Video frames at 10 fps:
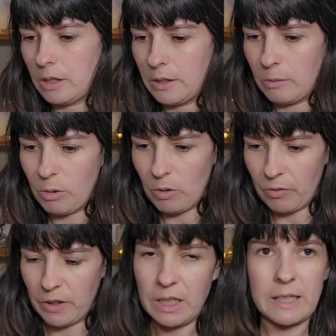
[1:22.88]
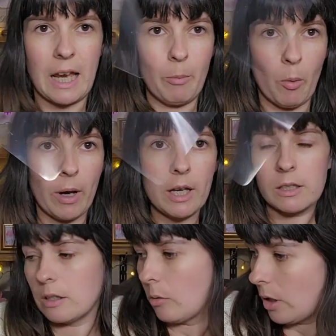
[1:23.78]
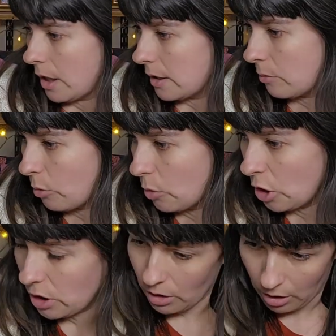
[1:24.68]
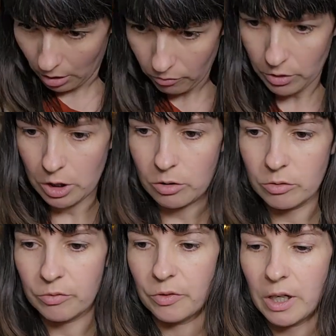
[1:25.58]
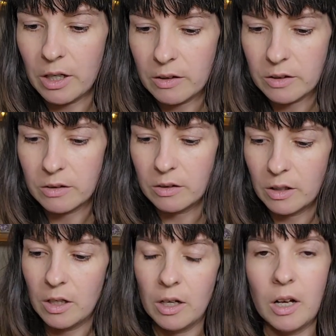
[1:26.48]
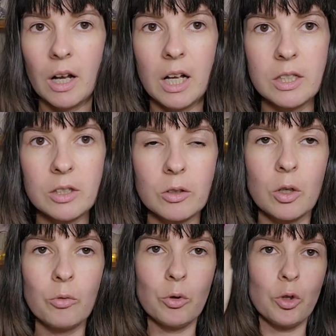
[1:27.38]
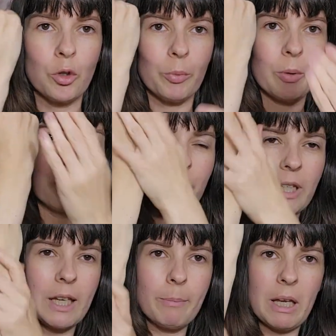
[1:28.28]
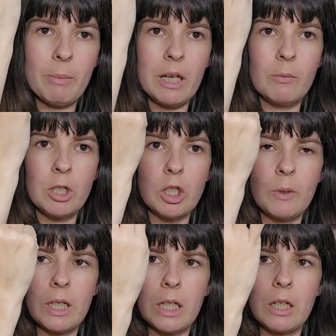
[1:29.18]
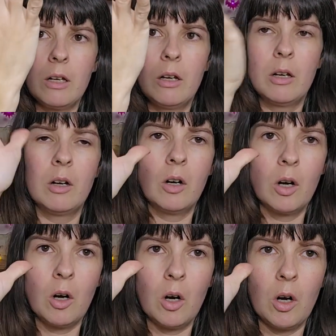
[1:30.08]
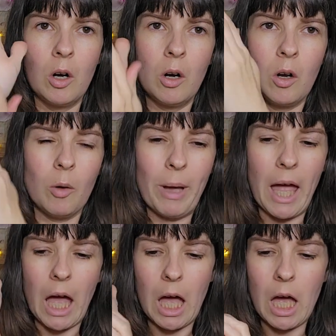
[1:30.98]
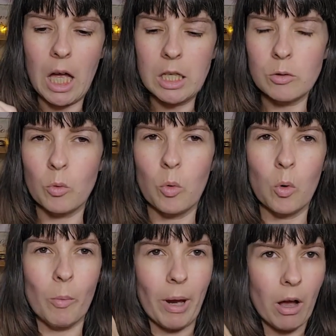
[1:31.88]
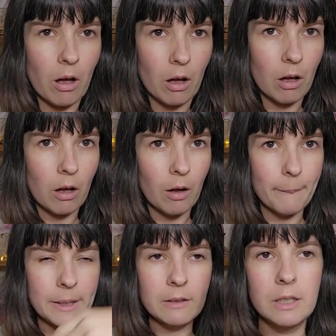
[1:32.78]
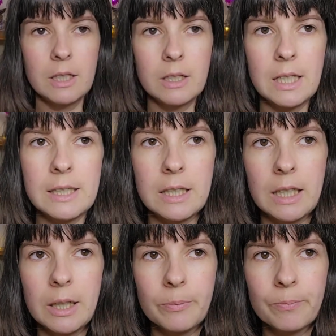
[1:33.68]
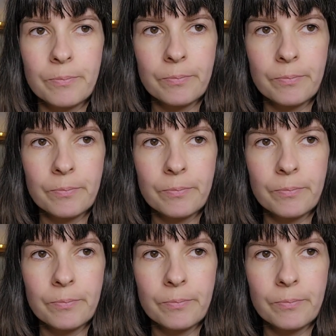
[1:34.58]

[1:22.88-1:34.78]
And the mirror thing just came away, so I guess we'll just get rid of that and go through them. I'm thinking maybe we do it on my hand or on my arm. Let's see.